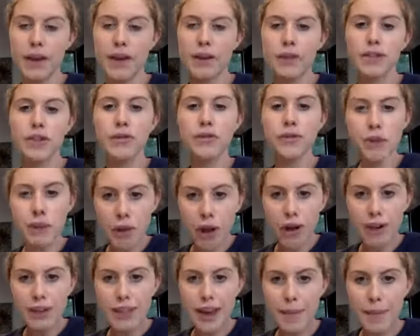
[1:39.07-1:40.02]
So for a
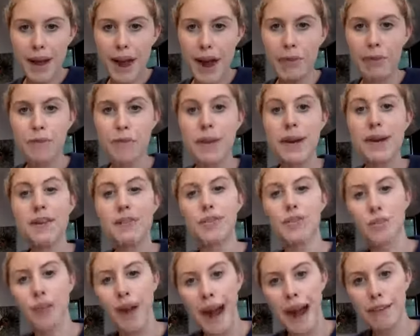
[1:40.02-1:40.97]
long time now, we've been
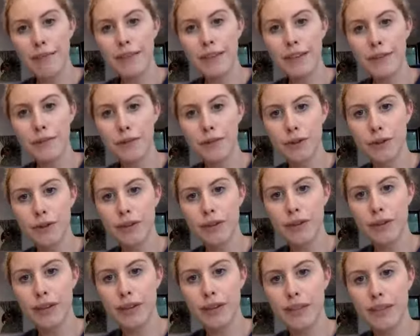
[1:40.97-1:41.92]
grafting fruit
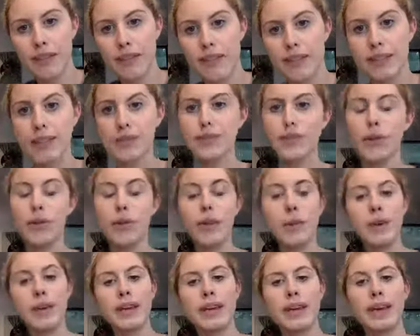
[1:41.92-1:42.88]
trees so that
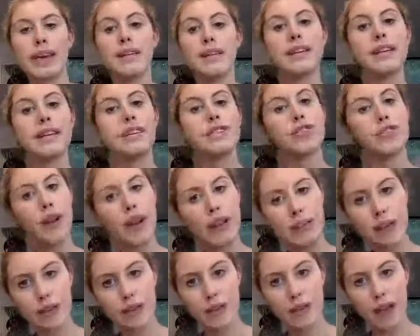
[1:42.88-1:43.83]
we can constrain
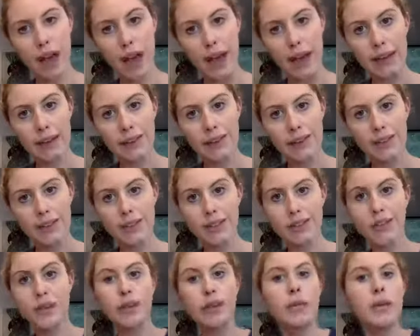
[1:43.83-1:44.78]
their size,
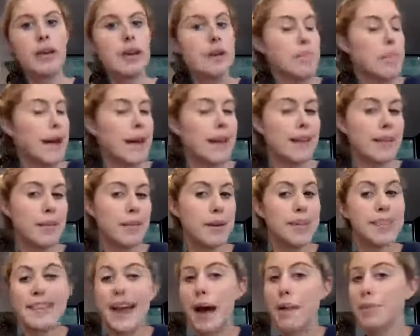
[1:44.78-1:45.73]
so that we can make them
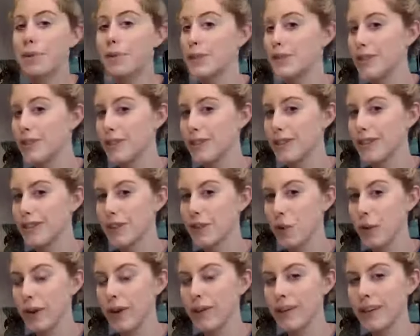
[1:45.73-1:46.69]
adapt to certain
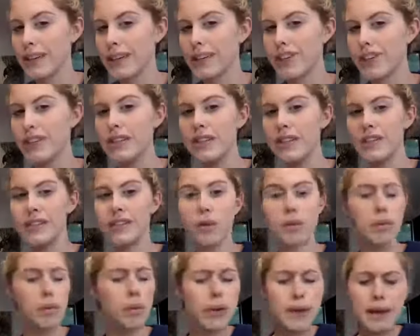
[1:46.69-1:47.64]
soil conditions, so
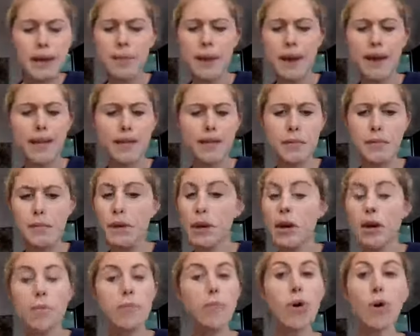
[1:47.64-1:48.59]
that we can make them
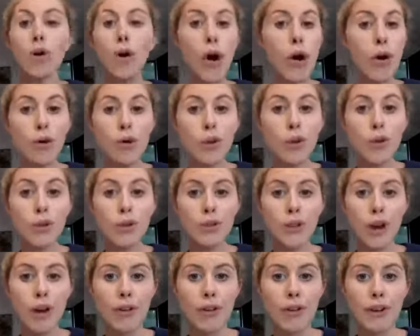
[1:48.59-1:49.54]
more cold
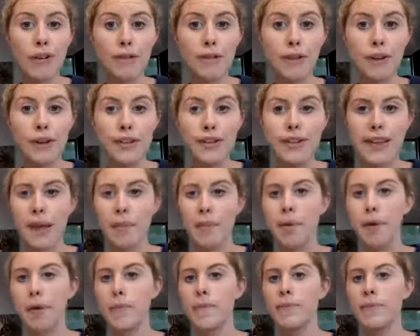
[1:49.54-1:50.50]
tolerant, for
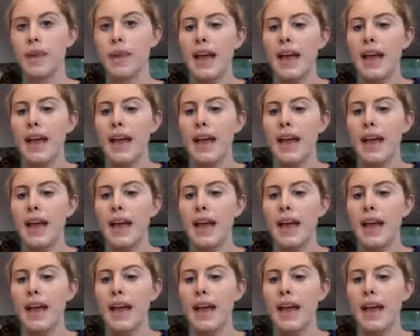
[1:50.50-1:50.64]
example.